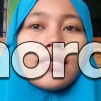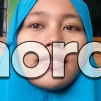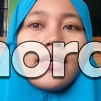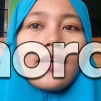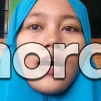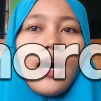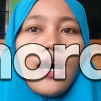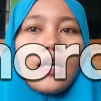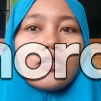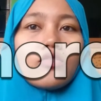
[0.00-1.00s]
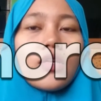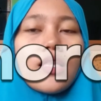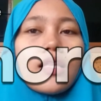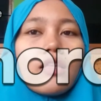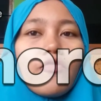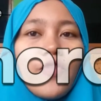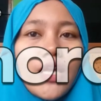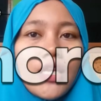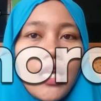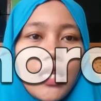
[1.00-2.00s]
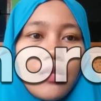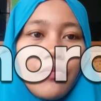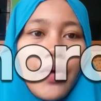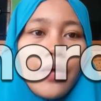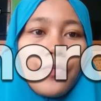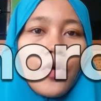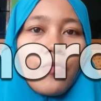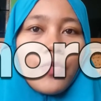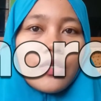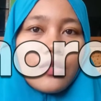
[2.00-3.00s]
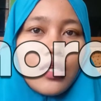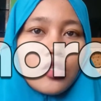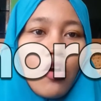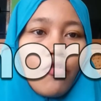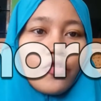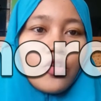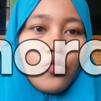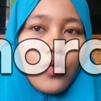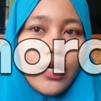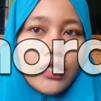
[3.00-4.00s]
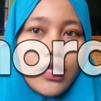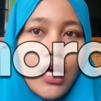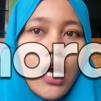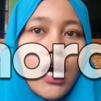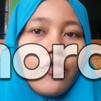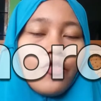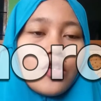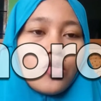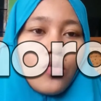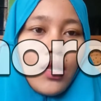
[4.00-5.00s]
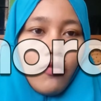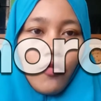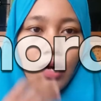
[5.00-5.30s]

there are to identify it by properties of the word visual.